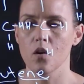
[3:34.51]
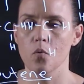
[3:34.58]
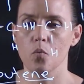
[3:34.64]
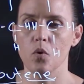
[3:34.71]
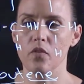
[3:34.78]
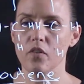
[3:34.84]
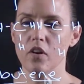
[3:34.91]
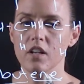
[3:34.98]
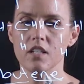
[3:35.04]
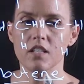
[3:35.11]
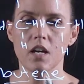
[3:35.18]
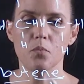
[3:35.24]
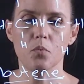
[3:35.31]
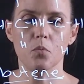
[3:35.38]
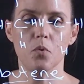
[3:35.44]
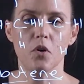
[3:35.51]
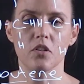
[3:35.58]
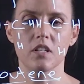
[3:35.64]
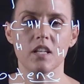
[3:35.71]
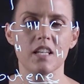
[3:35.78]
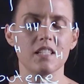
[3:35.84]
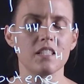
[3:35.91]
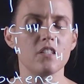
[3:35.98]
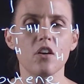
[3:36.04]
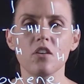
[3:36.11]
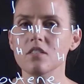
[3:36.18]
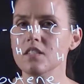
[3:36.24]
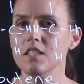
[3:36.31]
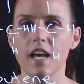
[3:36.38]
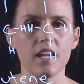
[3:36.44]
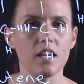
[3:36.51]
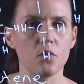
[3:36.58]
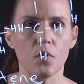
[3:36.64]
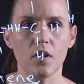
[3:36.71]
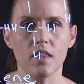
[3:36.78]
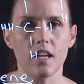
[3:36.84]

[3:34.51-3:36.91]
we've got a double bond. It's not saying where